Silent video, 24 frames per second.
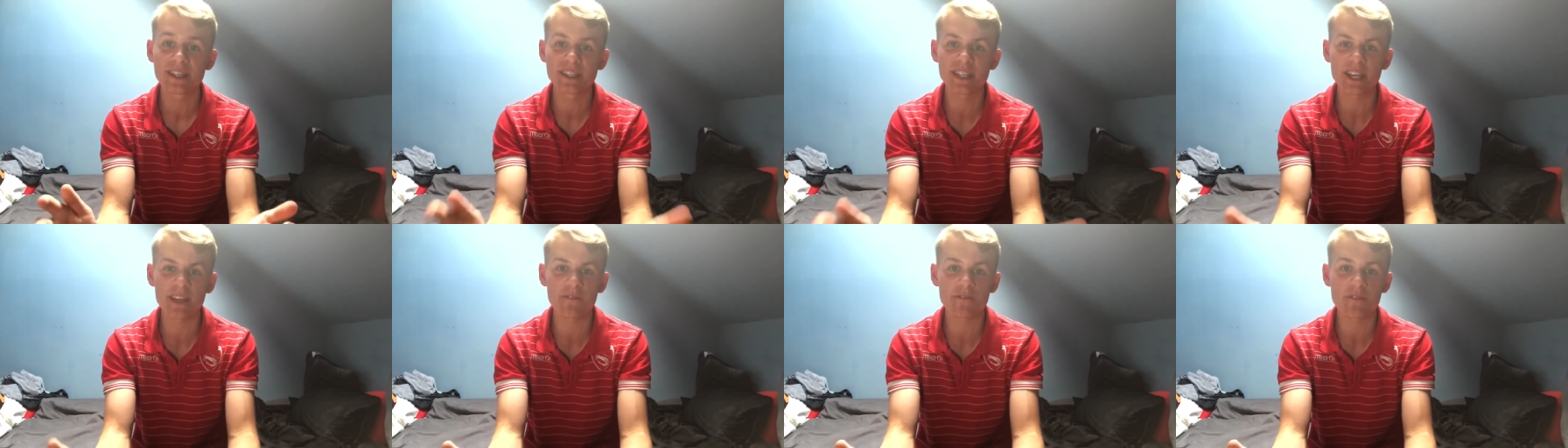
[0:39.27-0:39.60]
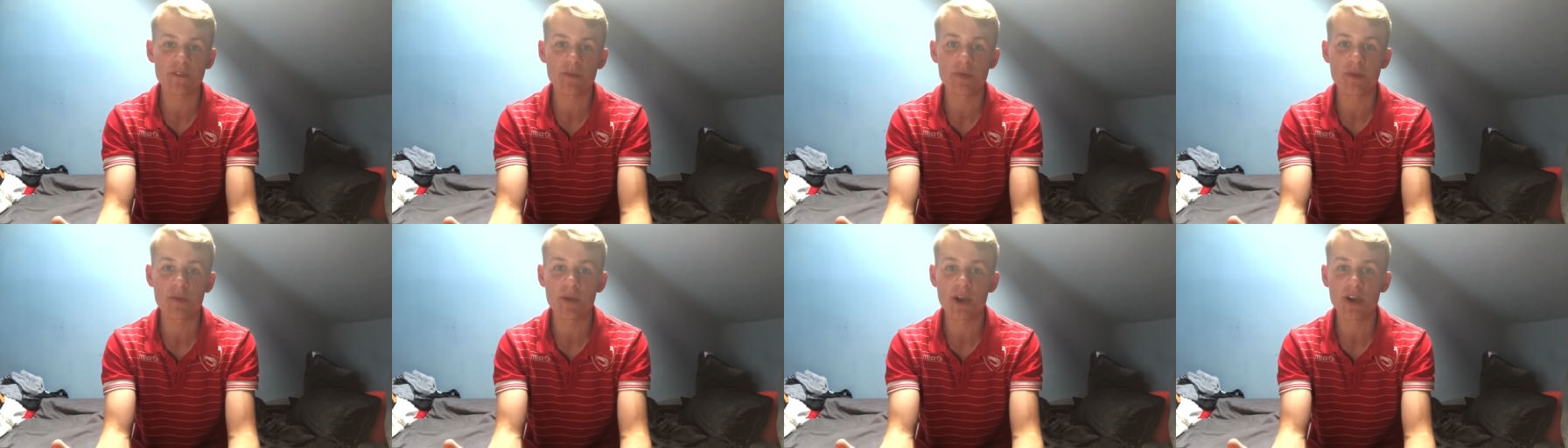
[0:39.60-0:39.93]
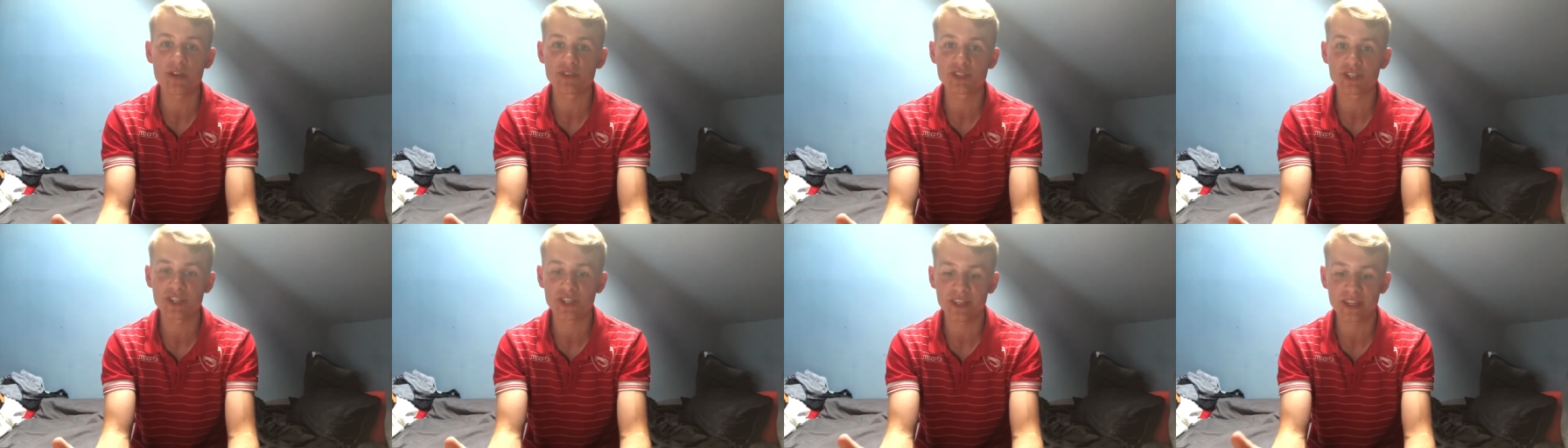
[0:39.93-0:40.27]
tipped for
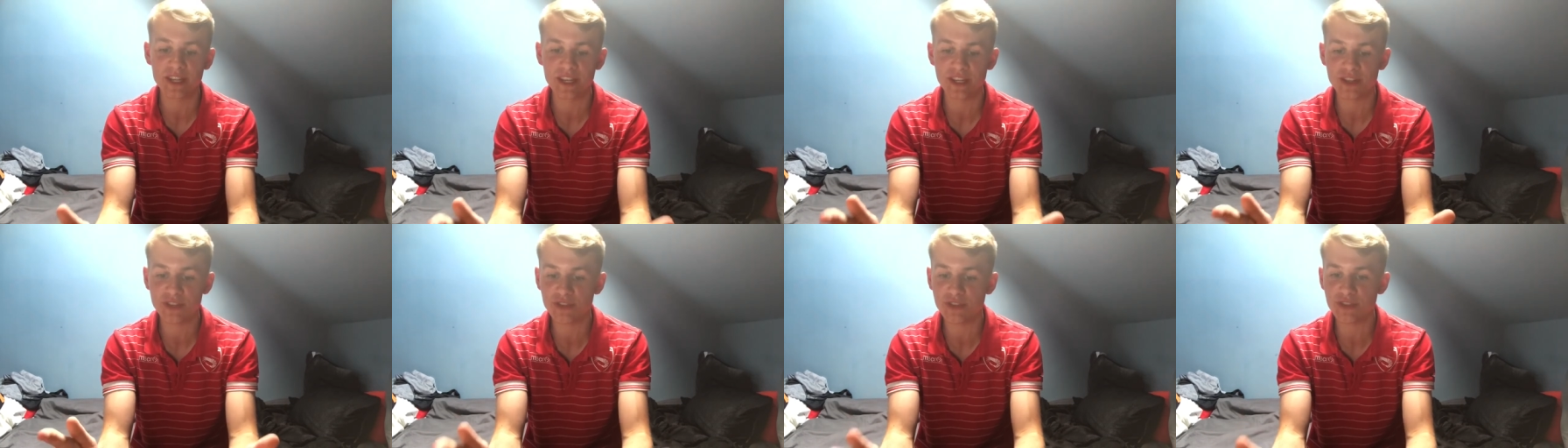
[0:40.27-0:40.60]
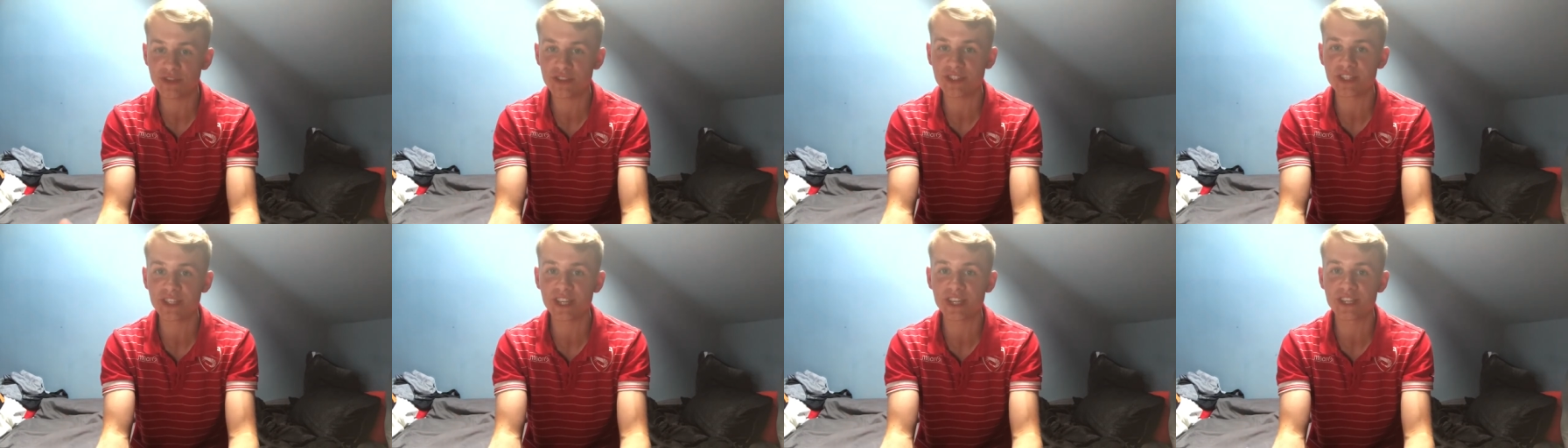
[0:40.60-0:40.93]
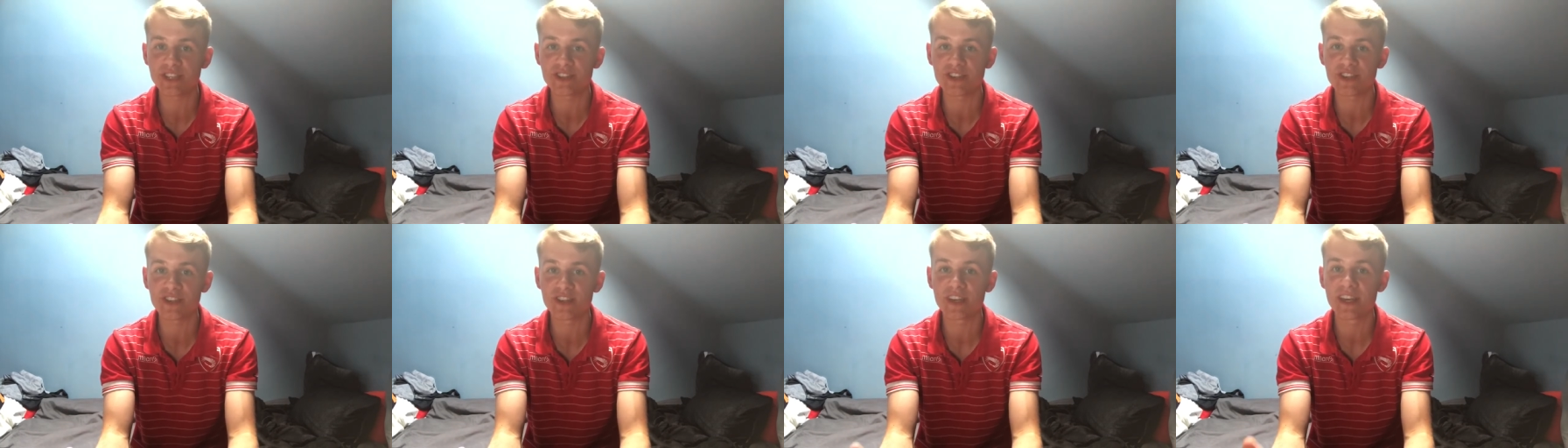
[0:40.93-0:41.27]
promotion. They had a good
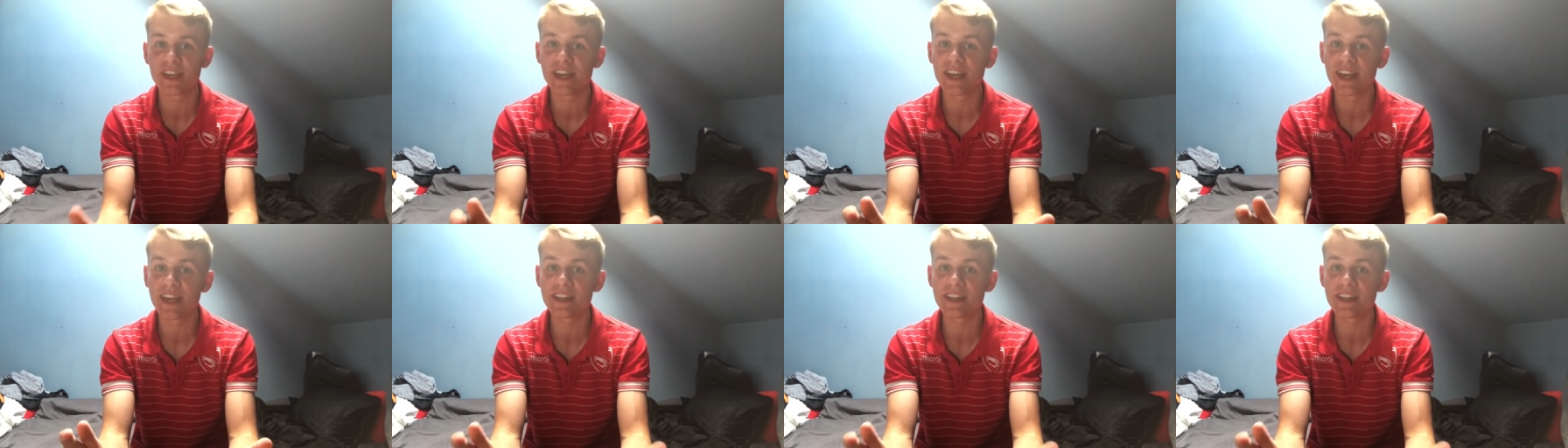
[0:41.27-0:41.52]
season